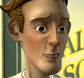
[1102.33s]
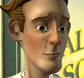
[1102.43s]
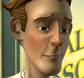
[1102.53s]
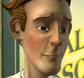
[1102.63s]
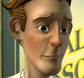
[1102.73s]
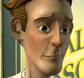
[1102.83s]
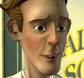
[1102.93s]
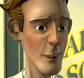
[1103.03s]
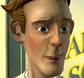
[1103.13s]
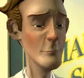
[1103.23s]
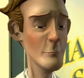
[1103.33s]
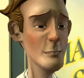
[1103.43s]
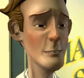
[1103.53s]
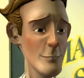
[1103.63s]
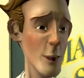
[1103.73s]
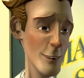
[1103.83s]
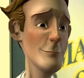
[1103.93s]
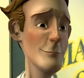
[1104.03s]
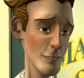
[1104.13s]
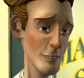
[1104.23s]
rocket car? Mm-hmm.
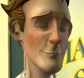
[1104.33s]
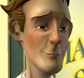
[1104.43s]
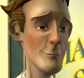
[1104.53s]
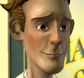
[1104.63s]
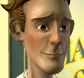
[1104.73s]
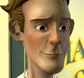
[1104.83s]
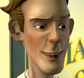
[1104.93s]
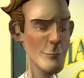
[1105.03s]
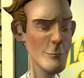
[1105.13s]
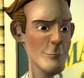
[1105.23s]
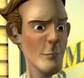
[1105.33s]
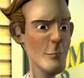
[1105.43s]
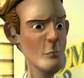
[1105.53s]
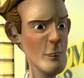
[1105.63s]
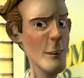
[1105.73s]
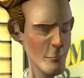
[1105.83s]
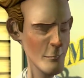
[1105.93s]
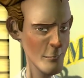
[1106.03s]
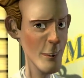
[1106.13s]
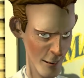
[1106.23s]
Boy, are you out of date. I've
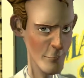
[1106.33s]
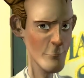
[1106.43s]
junked a rocket